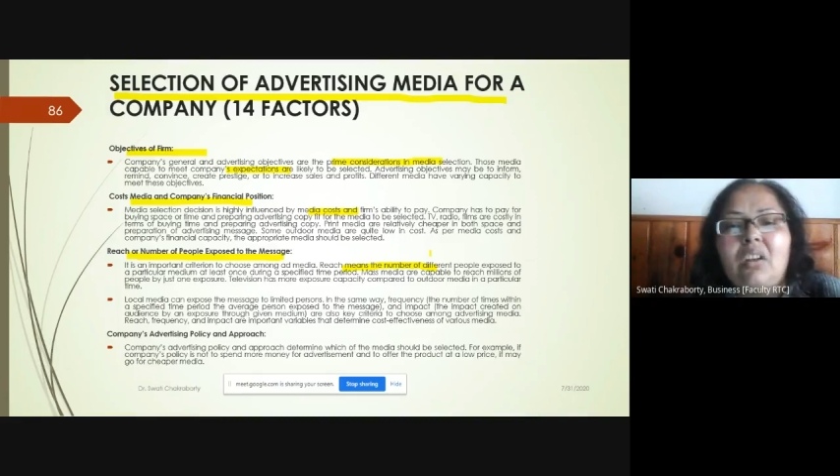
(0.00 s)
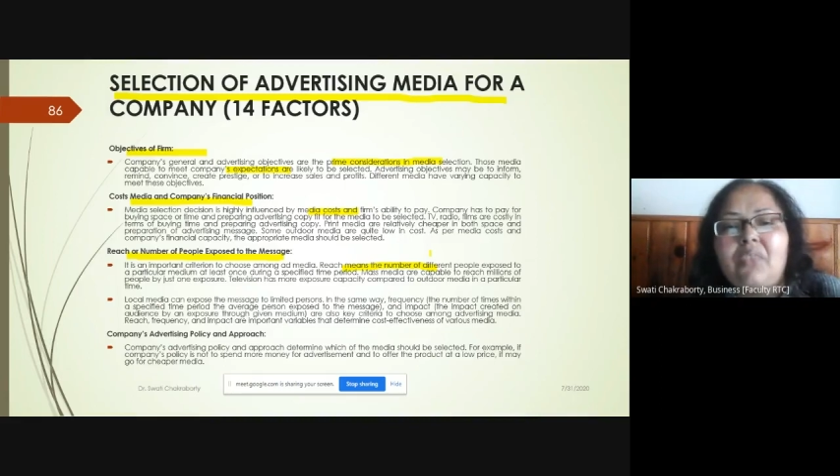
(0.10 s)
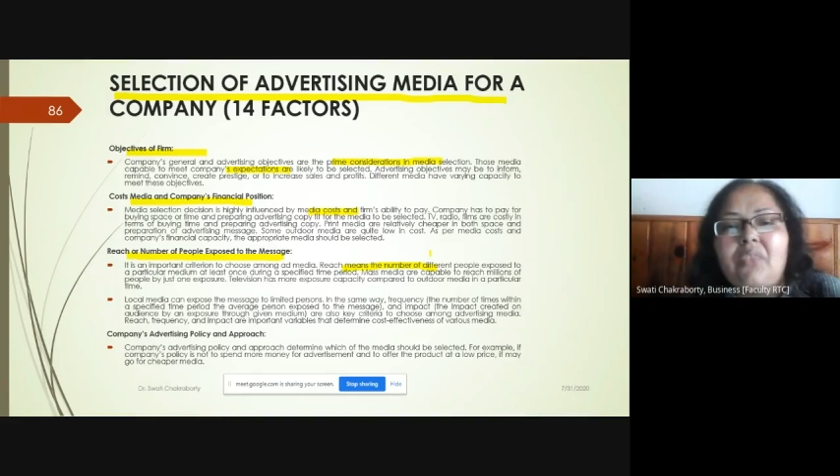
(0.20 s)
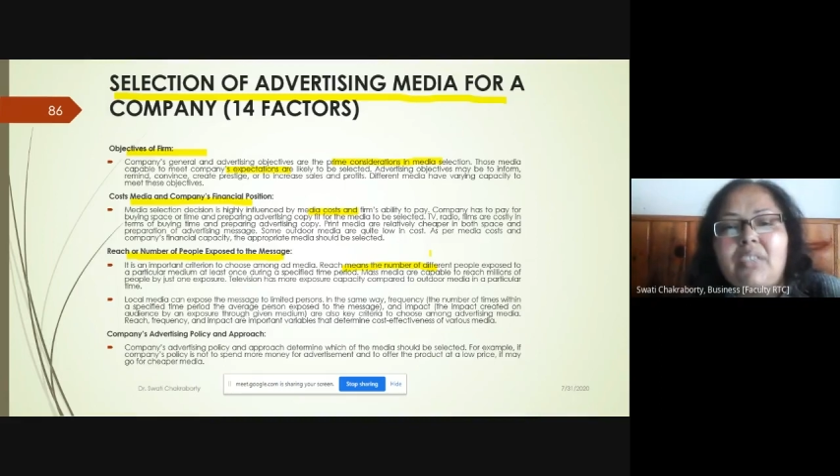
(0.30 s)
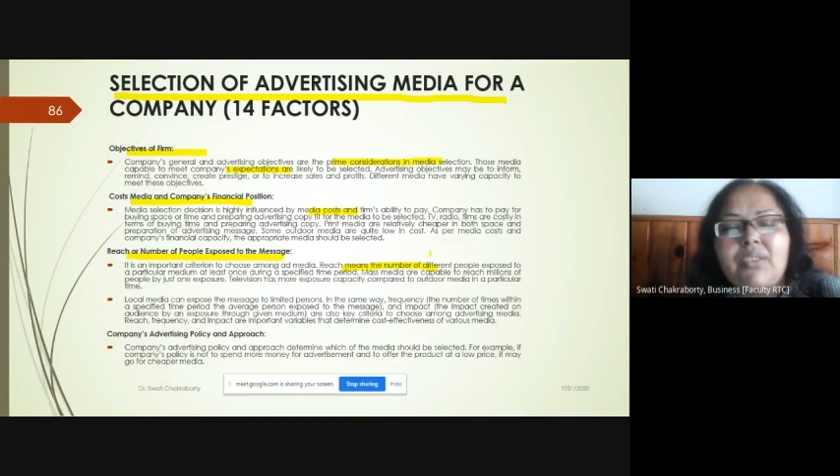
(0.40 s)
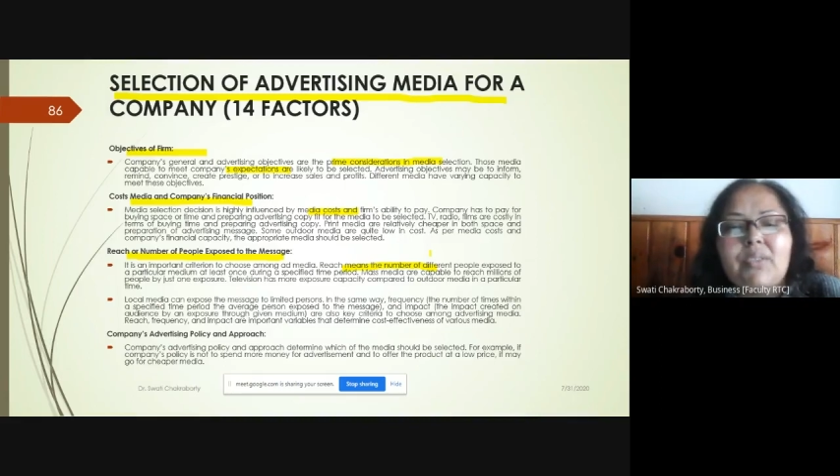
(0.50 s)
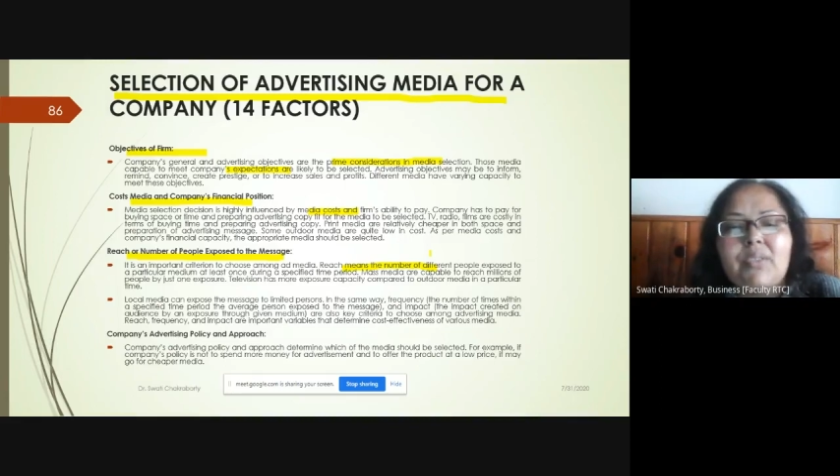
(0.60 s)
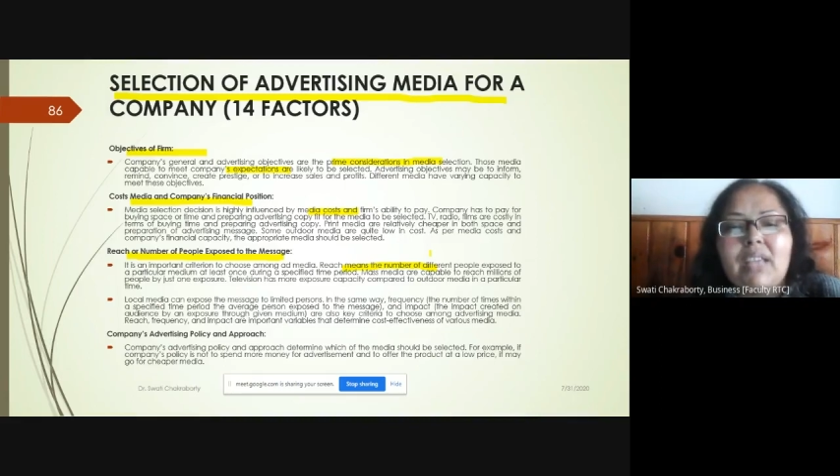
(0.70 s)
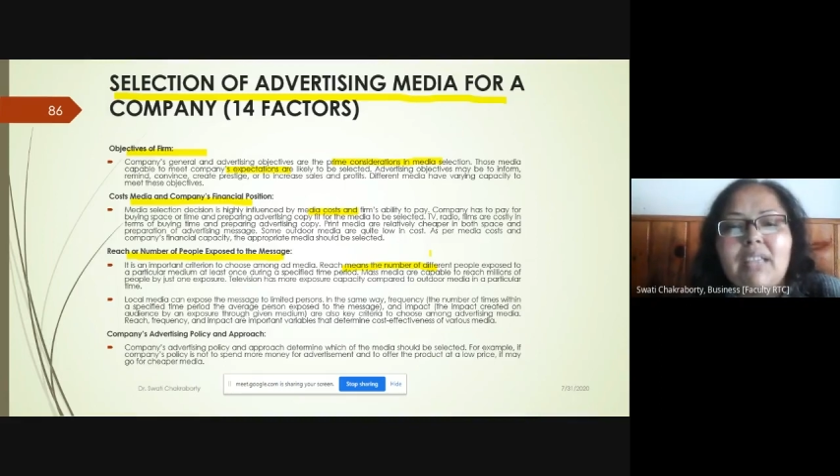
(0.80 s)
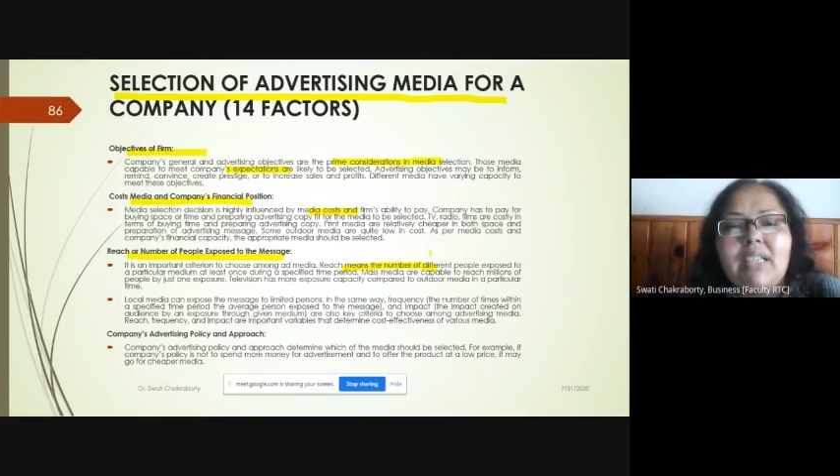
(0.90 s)
the
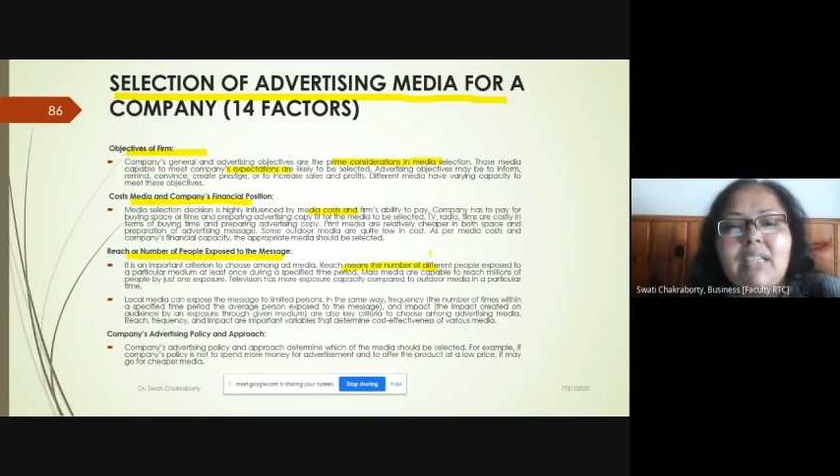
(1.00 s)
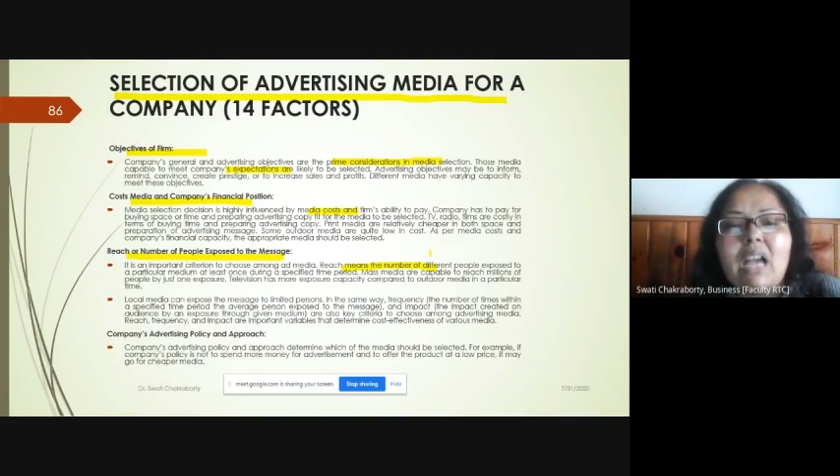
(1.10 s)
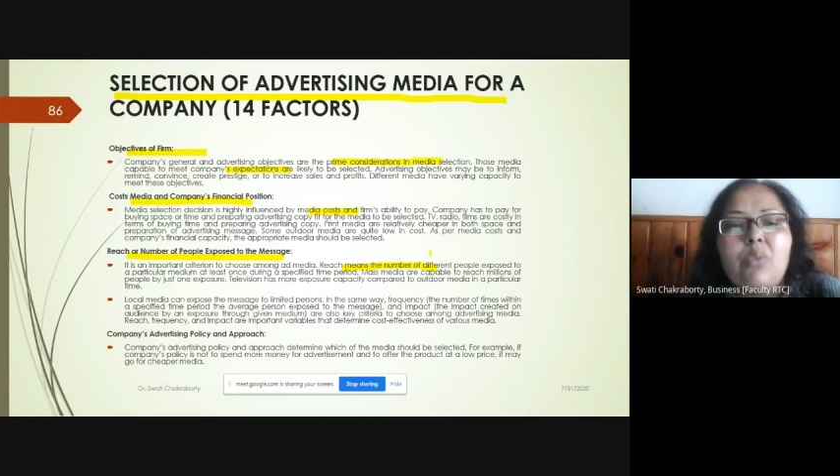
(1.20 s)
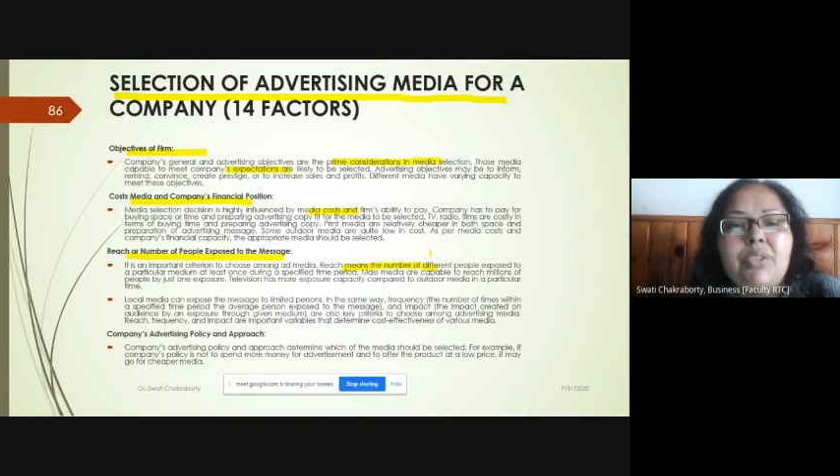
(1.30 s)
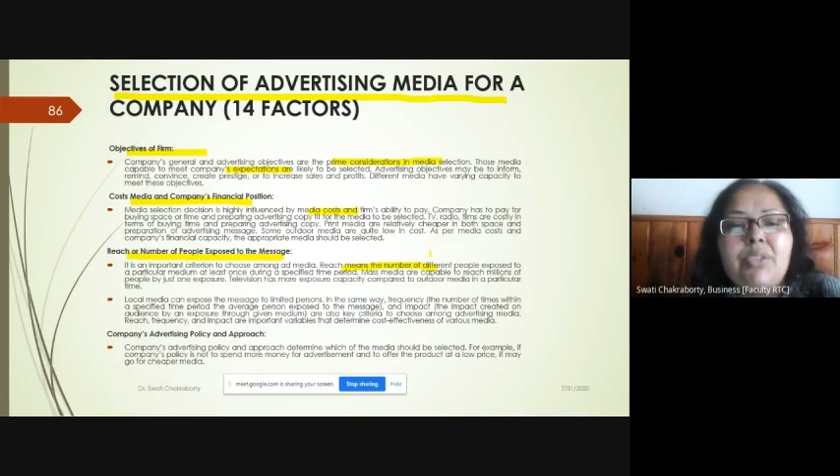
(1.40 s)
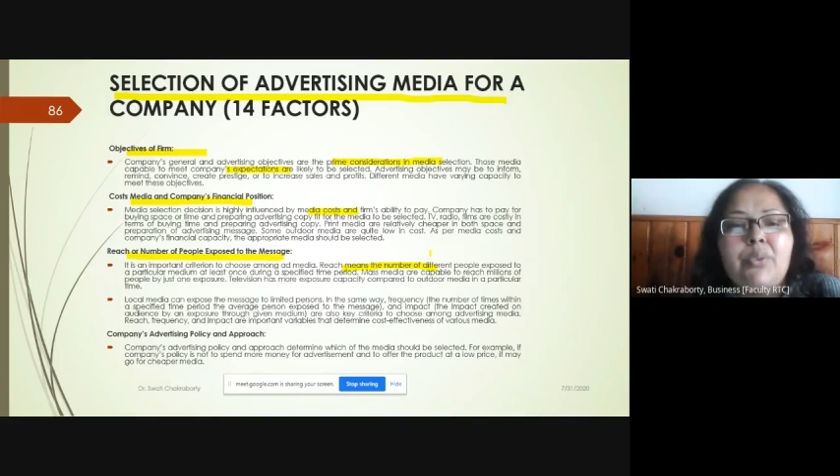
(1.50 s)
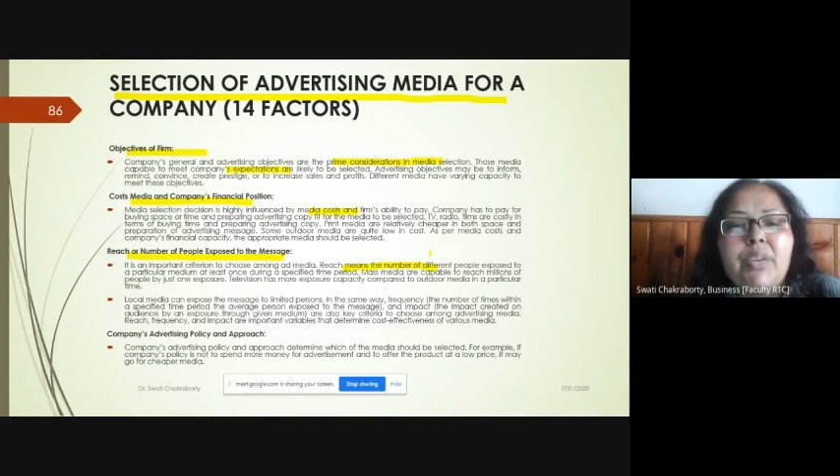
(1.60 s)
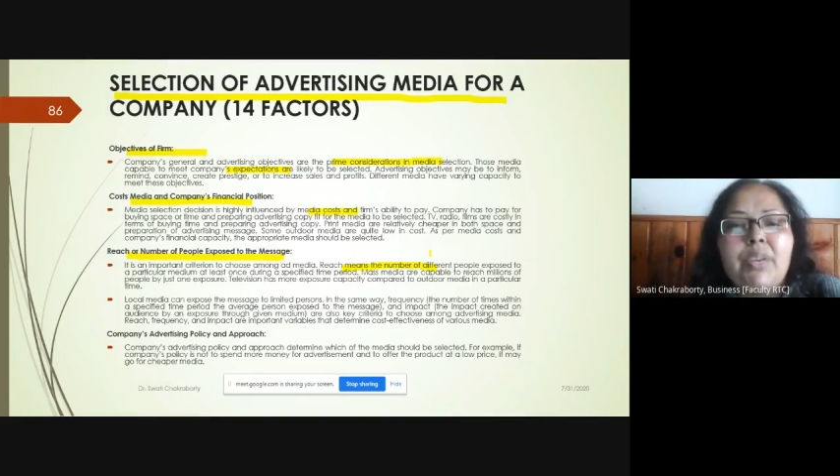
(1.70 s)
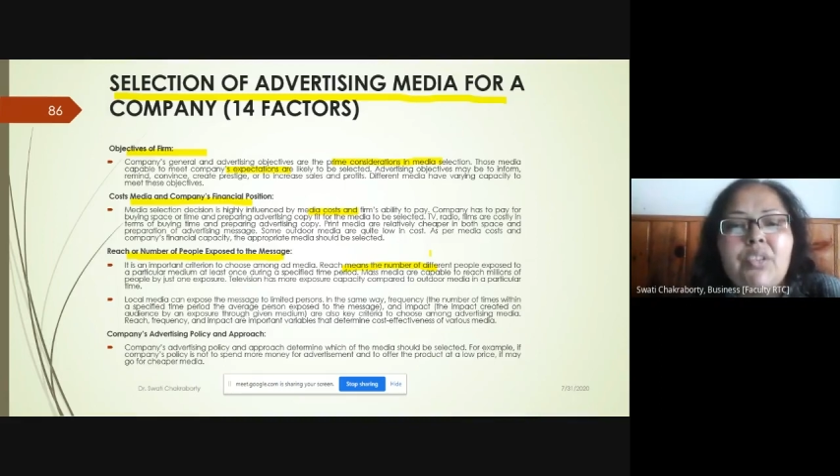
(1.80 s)
society? How would you reach?